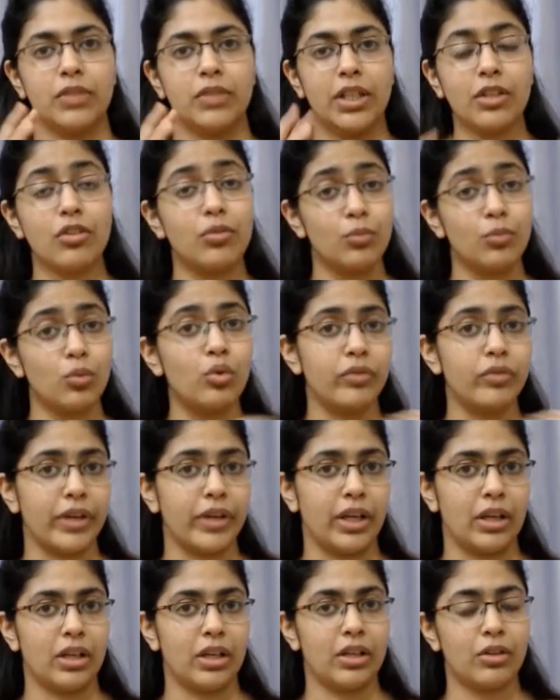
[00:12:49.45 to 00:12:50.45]
It's
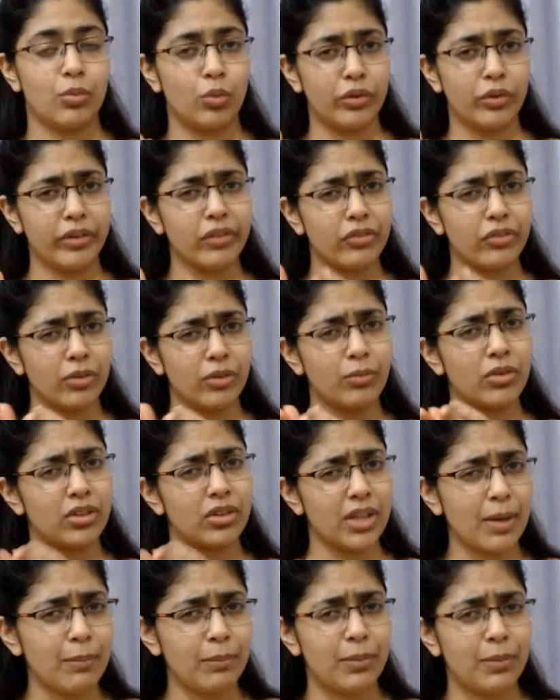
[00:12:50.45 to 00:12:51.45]
moving. It's moving from
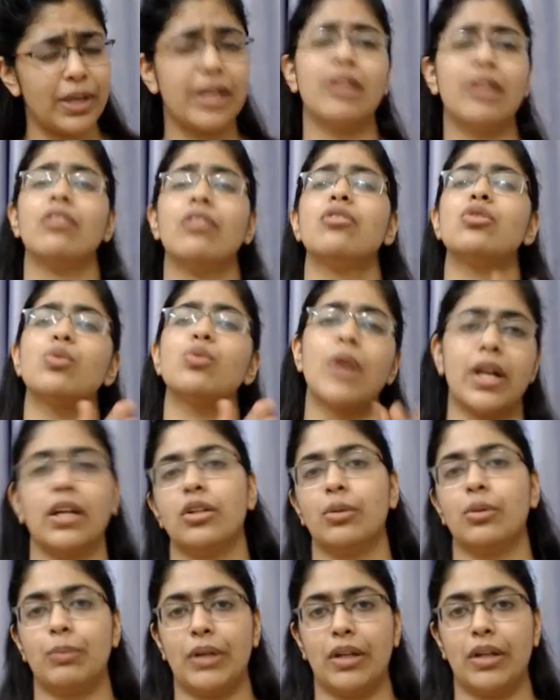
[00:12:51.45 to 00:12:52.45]
some place to
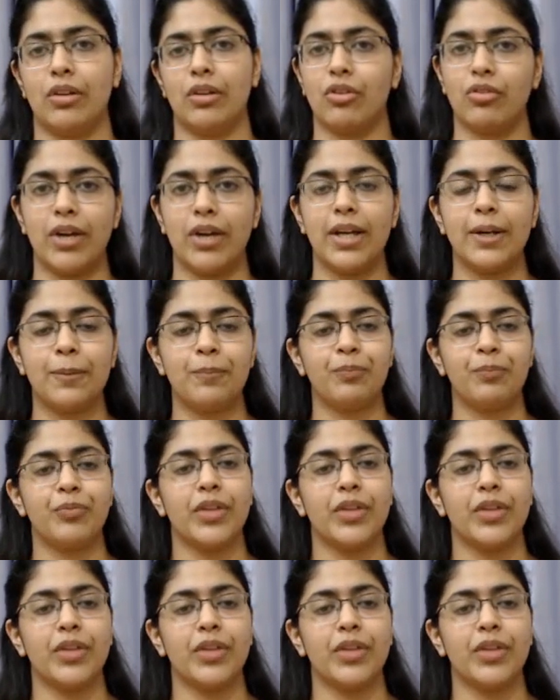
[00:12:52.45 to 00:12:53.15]
another place, right?